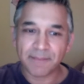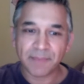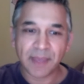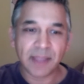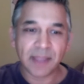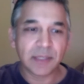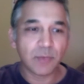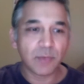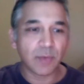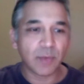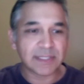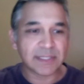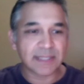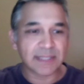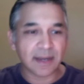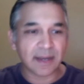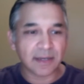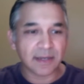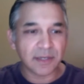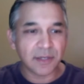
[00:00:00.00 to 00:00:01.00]
and you want to
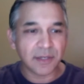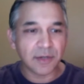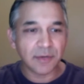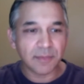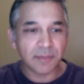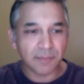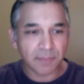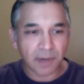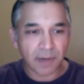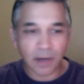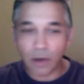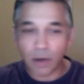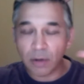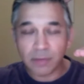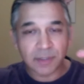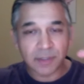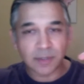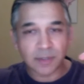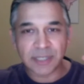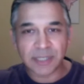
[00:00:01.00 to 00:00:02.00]
start a whole
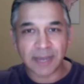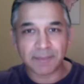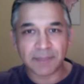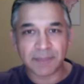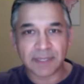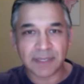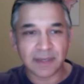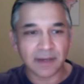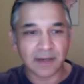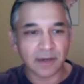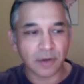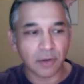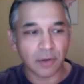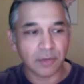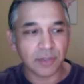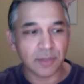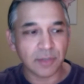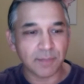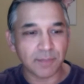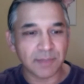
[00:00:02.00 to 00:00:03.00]
new chapter here, a
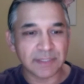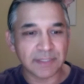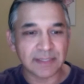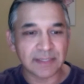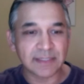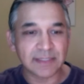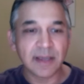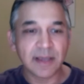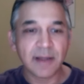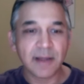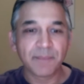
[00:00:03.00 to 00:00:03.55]
whole new business,